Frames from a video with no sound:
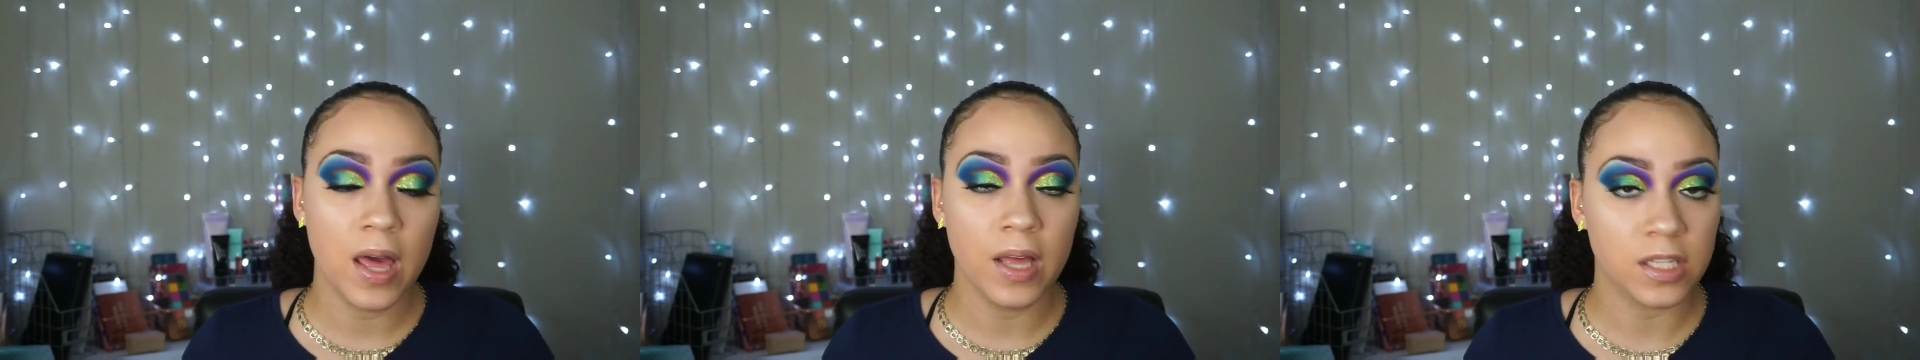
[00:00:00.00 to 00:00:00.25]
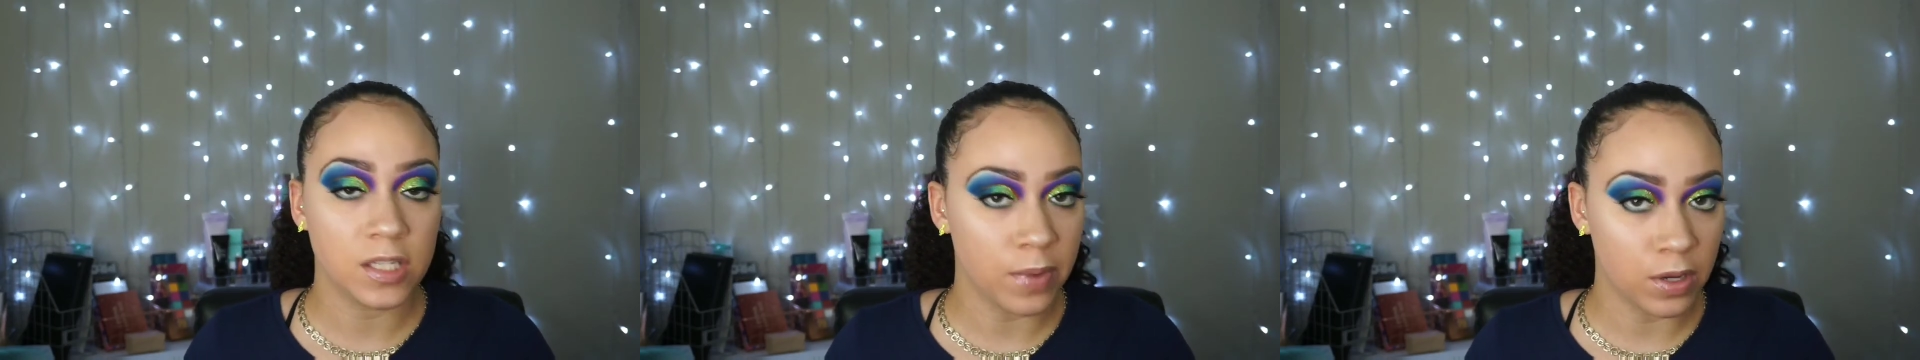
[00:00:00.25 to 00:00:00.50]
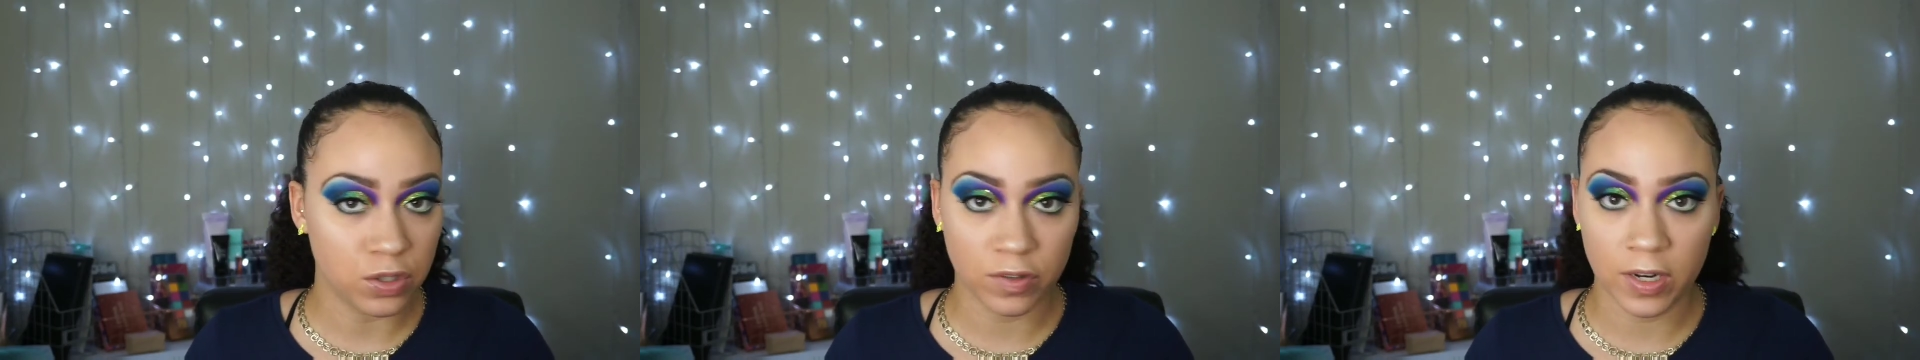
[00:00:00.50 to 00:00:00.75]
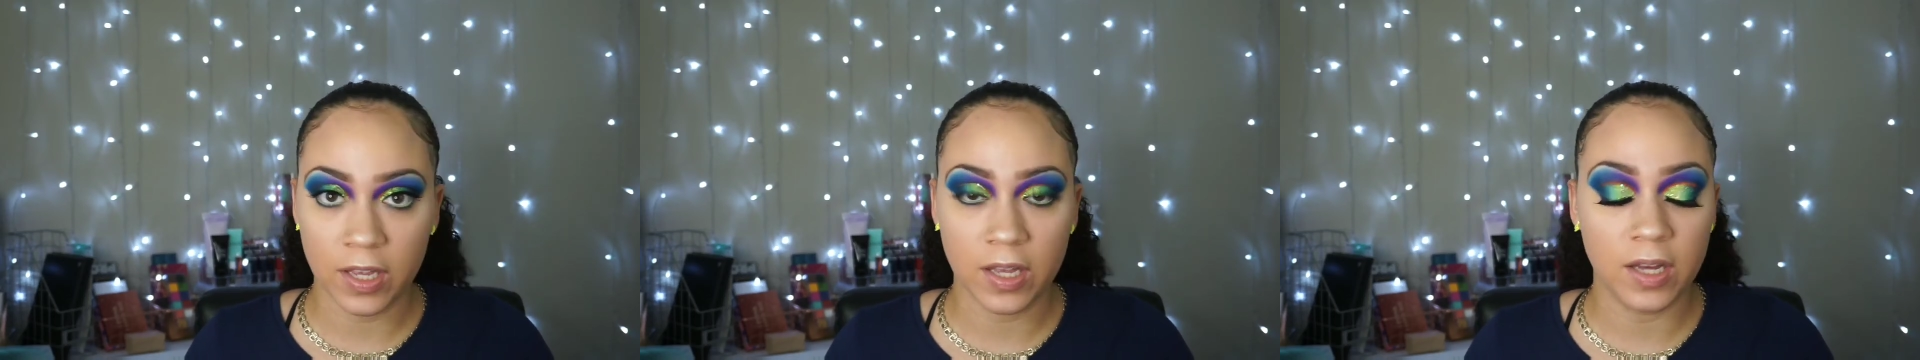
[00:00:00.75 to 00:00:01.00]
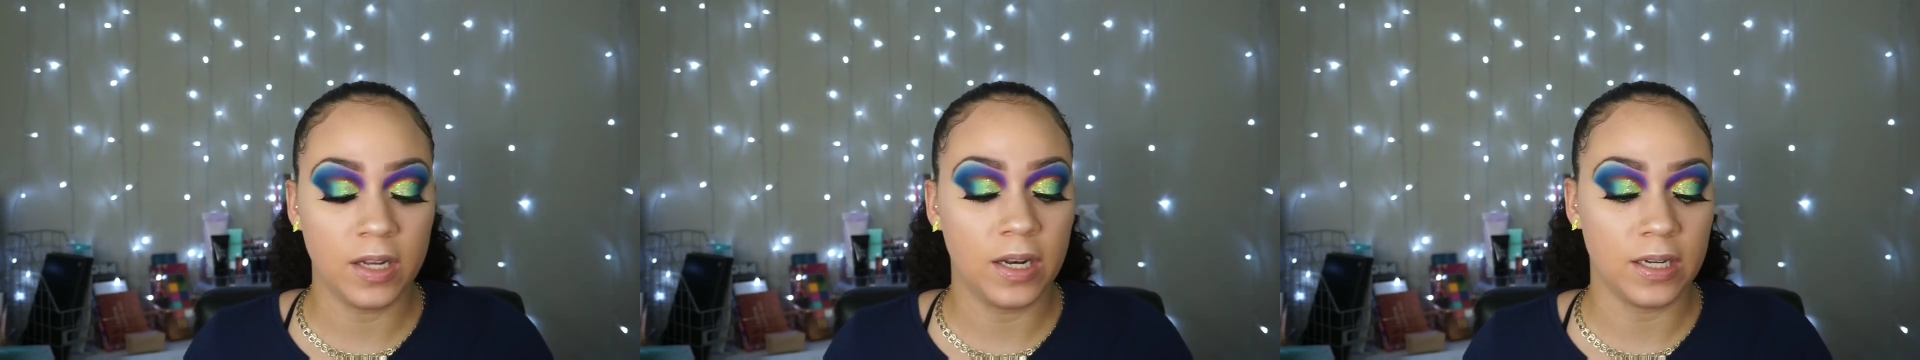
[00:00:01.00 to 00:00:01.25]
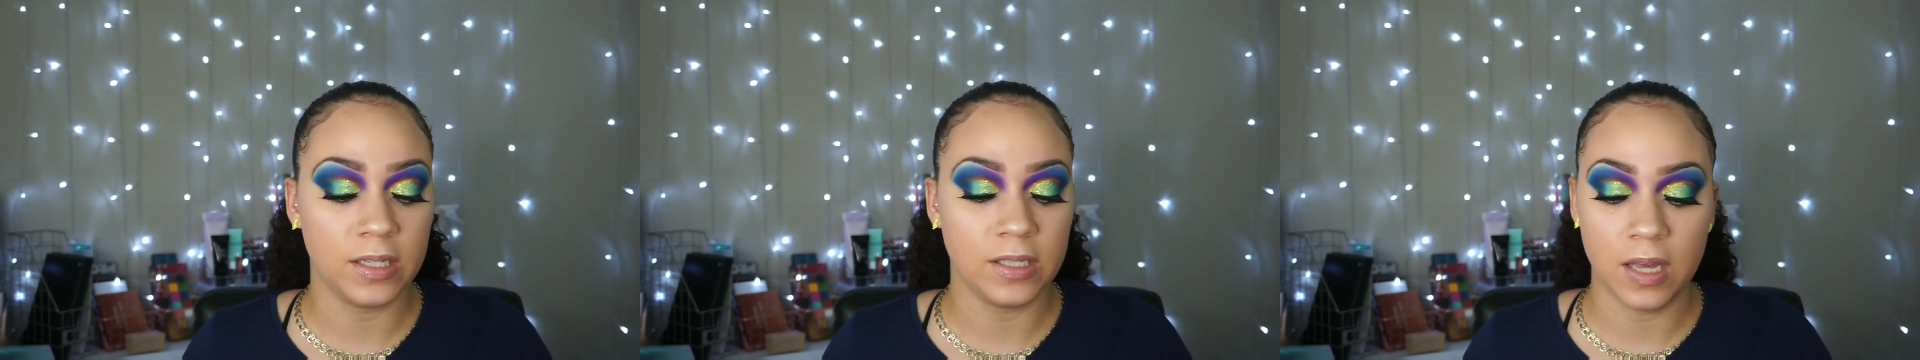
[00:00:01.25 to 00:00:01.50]
It smells really good,
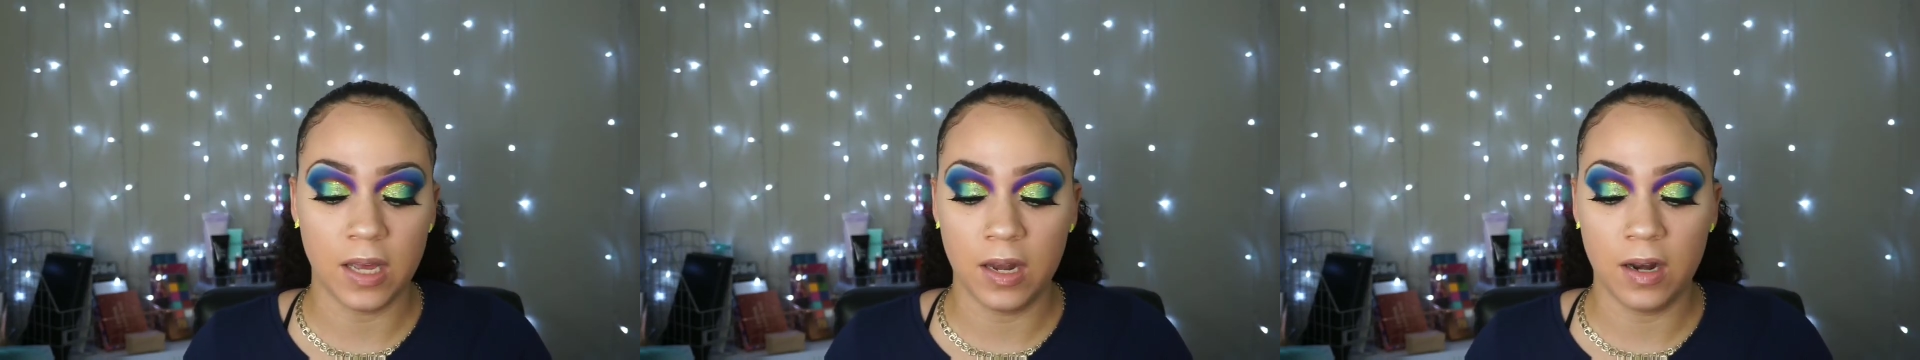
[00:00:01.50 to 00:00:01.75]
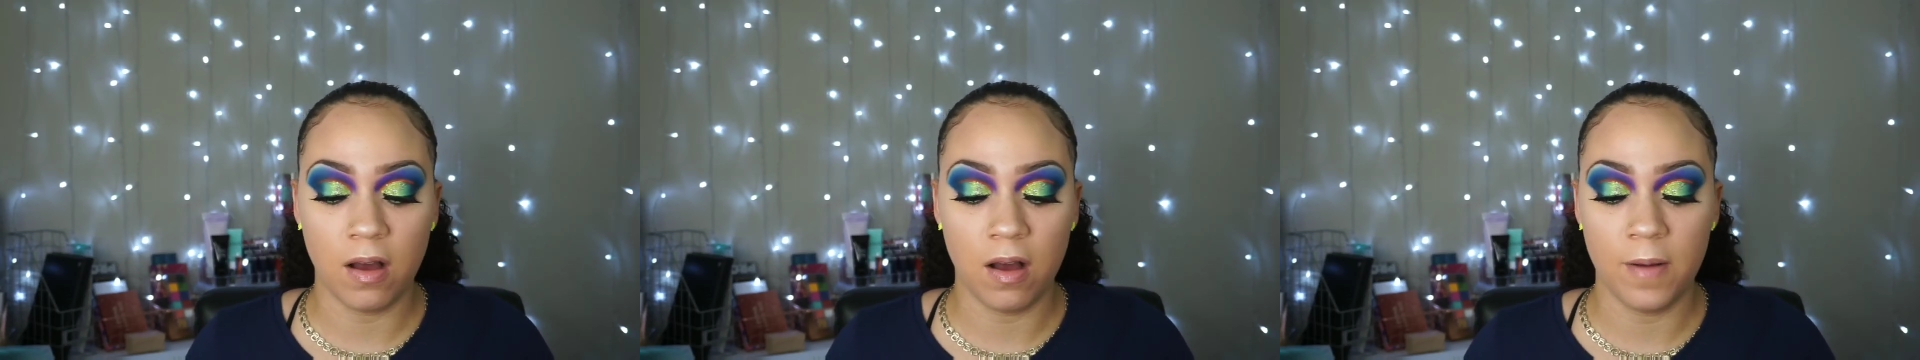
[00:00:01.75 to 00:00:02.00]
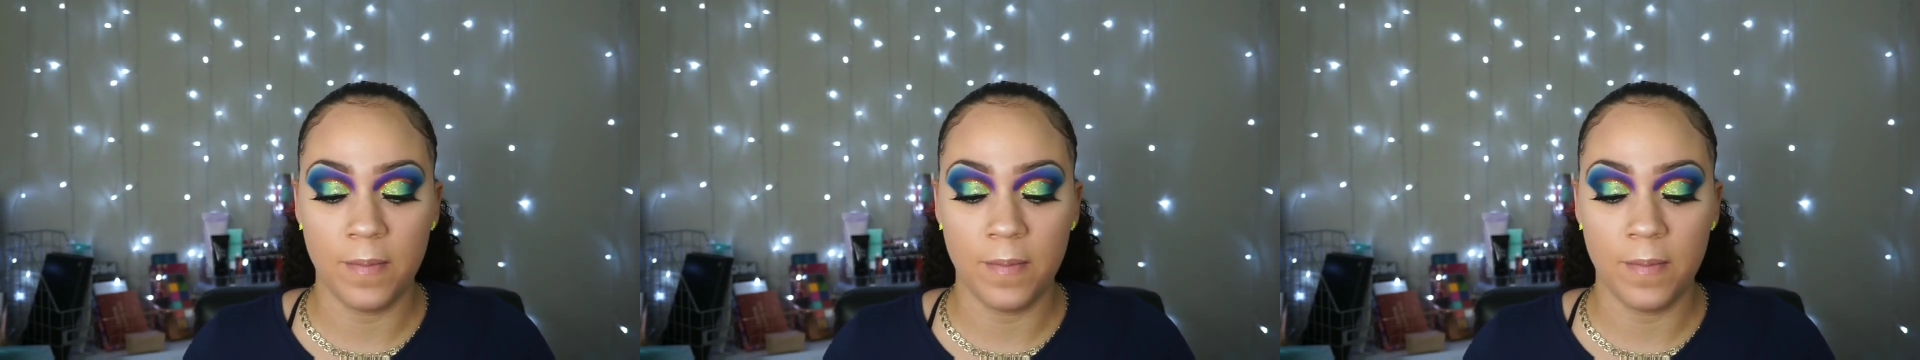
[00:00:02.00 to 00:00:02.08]
like I said,